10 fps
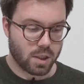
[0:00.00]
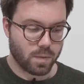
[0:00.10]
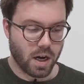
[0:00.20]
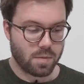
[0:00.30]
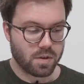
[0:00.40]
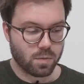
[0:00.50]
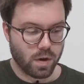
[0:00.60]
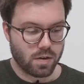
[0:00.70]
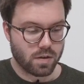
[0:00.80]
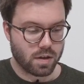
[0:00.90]
experiment
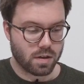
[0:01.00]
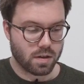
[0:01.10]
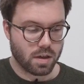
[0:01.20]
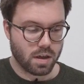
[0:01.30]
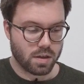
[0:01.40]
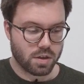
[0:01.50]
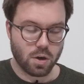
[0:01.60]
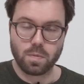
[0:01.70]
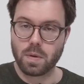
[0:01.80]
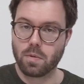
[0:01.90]
with and
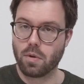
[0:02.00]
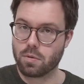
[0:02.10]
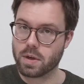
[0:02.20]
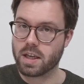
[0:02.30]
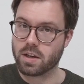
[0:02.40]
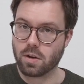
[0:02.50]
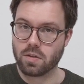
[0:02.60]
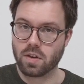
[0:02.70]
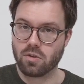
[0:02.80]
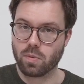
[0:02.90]
show people 3D
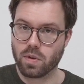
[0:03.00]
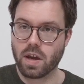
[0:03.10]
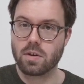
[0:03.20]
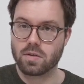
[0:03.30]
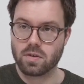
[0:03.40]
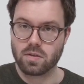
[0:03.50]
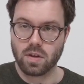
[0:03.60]
content without